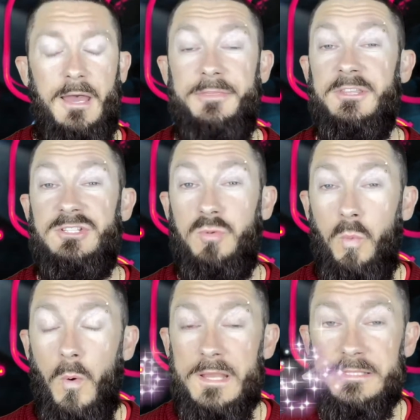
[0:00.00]
At the
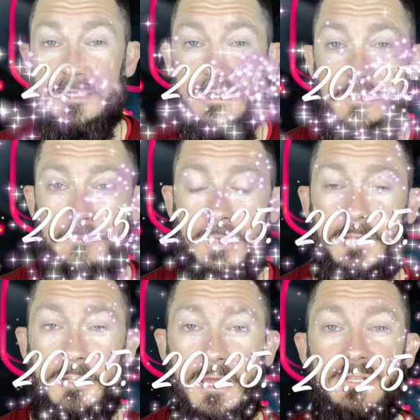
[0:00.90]

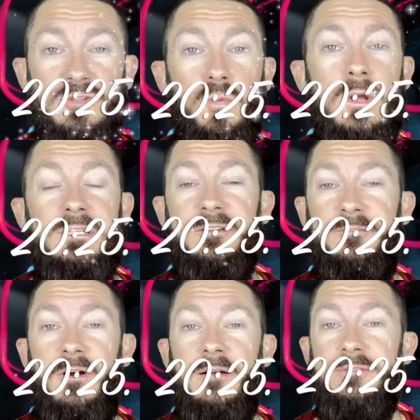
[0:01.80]
20-minute and
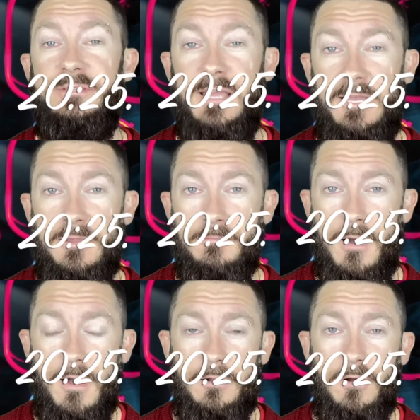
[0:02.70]
25-second
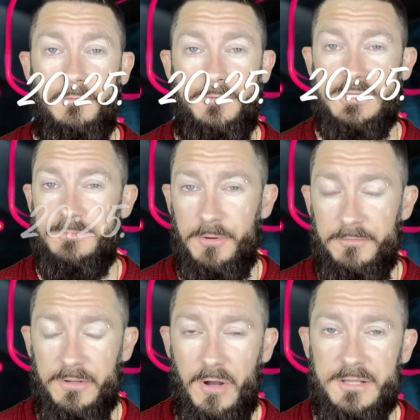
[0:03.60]
mark of this
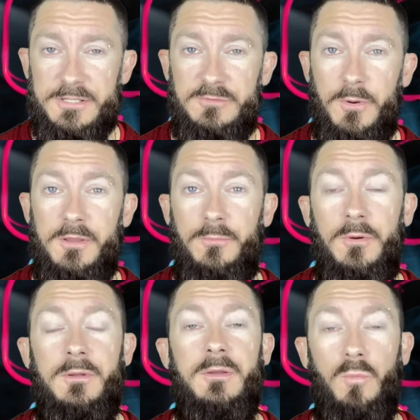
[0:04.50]
movie, guys, is where
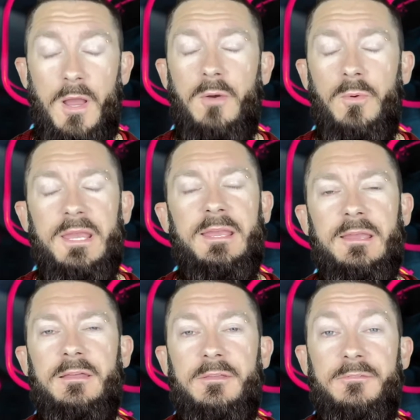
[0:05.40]
we
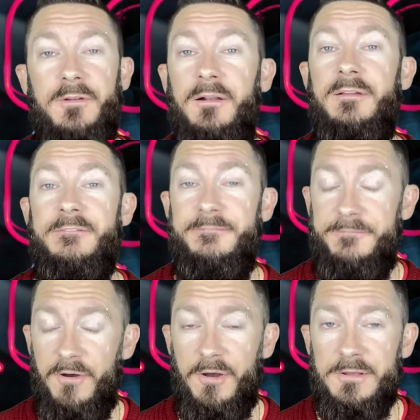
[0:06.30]
hear the very
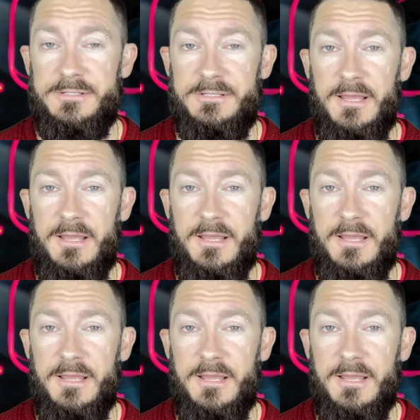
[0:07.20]
first